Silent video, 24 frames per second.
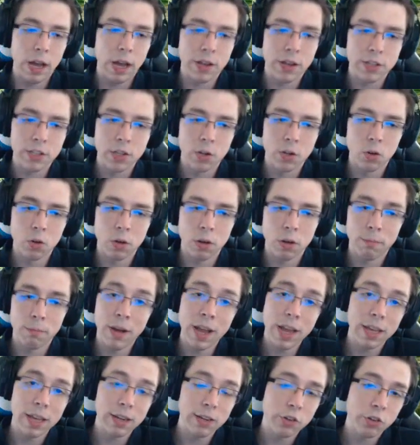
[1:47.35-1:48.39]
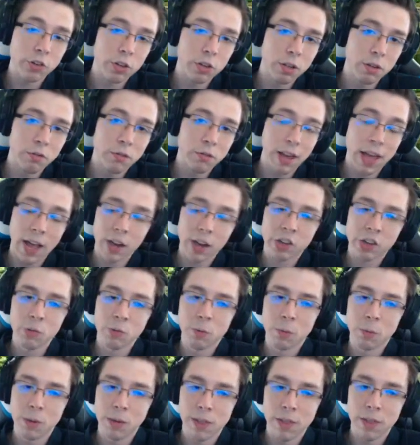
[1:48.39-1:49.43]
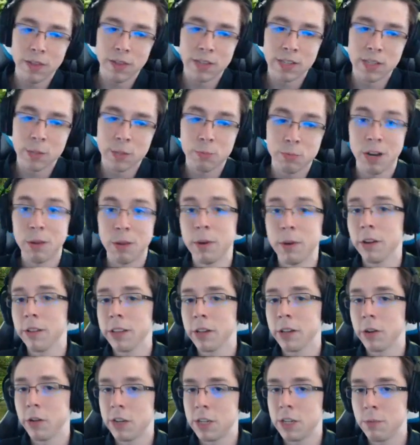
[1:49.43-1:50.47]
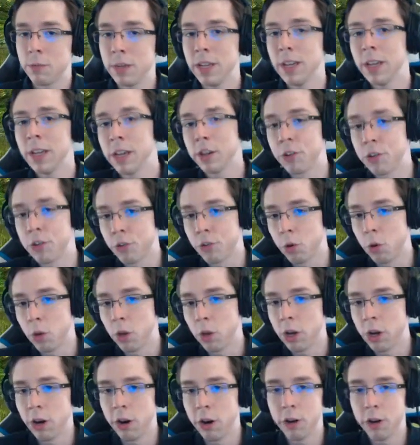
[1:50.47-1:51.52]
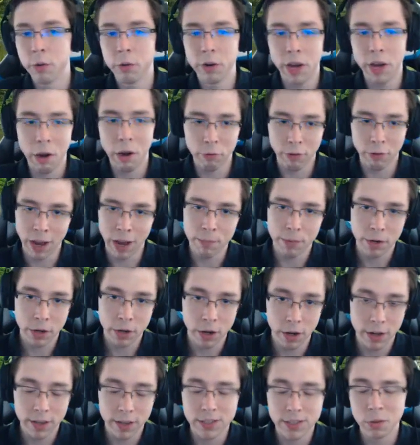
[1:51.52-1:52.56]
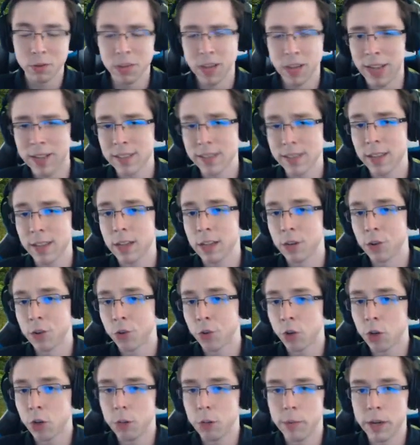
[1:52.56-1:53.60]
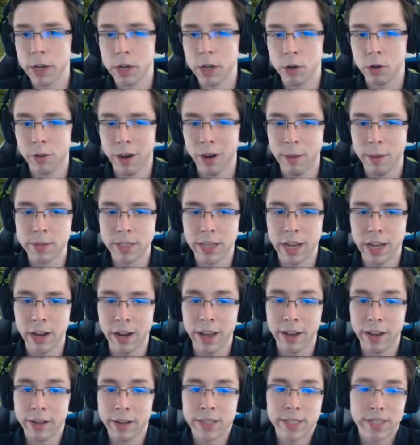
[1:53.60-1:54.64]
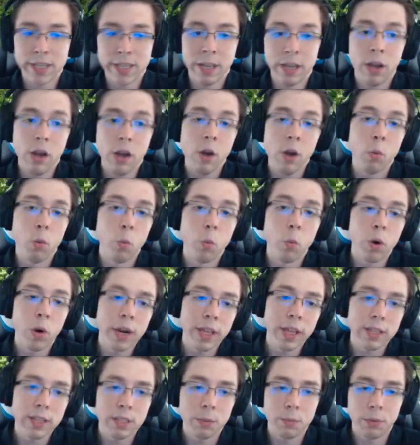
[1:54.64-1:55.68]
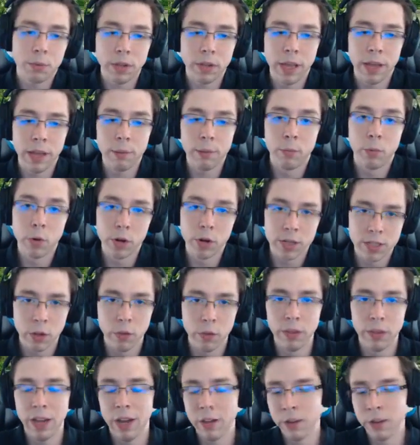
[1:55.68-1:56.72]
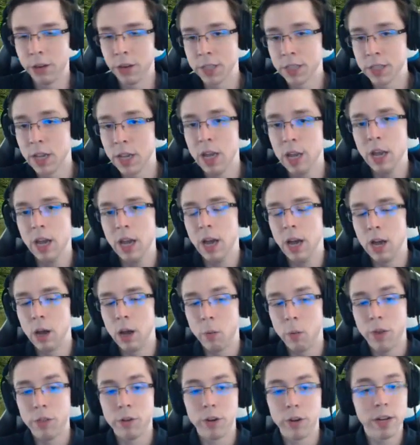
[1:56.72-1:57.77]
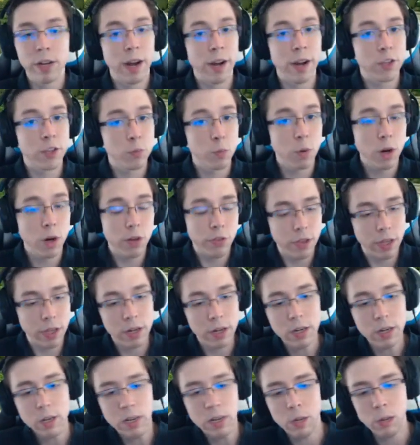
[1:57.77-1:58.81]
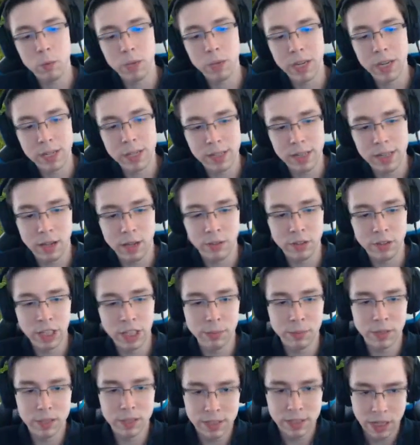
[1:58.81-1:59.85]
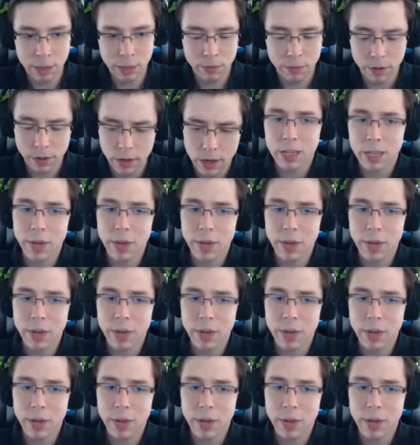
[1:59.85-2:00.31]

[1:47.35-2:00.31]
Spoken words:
So my initial reaction would be that this is primarily going to be a control card or a ramp card. So decks like Control Monk or Ram Scout, I could see wanting to play it more so than the others. Whether or not it's worth it, we need to delve a little bit deeper.